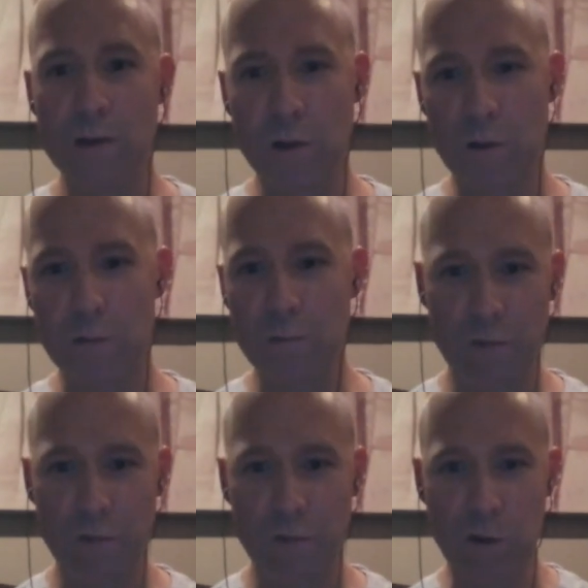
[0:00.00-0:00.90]

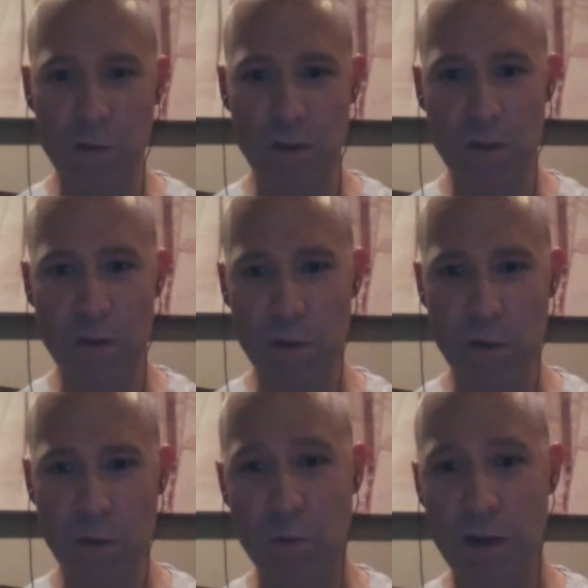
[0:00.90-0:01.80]
So, you know,
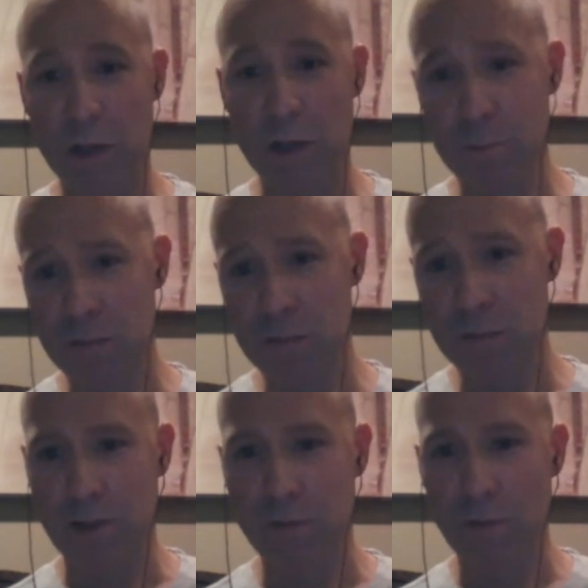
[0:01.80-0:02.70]
it would range up to
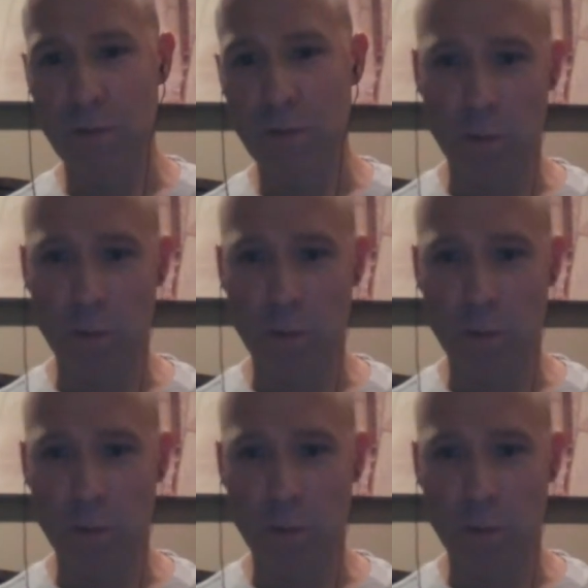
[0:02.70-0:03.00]
that level,